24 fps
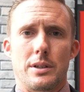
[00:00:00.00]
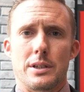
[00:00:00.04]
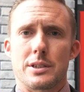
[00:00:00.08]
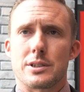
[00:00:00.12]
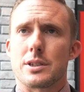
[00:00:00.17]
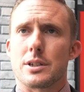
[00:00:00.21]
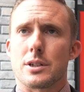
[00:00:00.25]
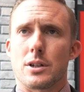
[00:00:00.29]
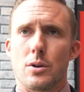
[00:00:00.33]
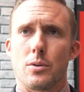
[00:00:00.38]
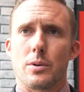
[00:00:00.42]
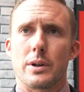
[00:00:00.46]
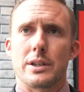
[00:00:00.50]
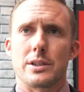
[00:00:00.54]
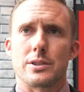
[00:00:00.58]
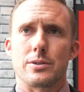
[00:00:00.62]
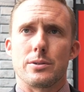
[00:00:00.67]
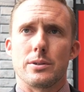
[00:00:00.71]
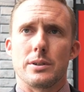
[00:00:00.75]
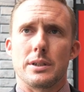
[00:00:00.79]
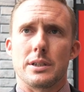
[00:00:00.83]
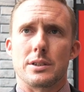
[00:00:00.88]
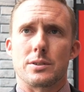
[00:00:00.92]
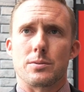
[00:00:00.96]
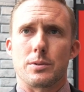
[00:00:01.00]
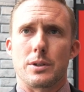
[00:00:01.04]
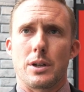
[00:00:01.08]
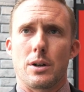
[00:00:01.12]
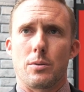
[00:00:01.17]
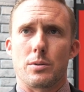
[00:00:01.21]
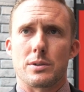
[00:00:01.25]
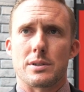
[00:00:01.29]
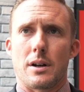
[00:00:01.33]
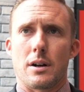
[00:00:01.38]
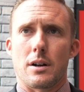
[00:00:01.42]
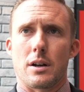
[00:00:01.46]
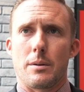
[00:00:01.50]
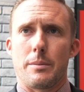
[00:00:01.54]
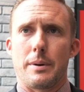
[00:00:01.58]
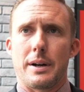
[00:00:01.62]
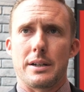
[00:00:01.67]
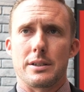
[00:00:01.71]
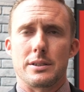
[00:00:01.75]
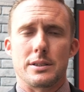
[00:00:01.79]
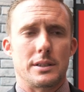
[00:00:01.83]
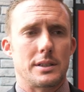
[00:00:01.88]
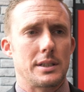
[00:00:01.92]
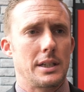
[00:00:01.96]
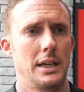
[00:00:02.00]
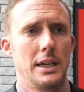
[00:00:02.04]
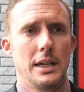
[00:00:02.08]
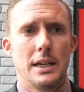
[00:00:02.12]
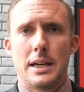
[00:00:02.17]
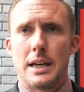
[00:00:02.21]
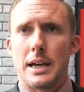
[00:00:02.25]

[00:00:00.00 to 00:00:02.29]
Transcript: this year going into it is, you know, we're talking about just,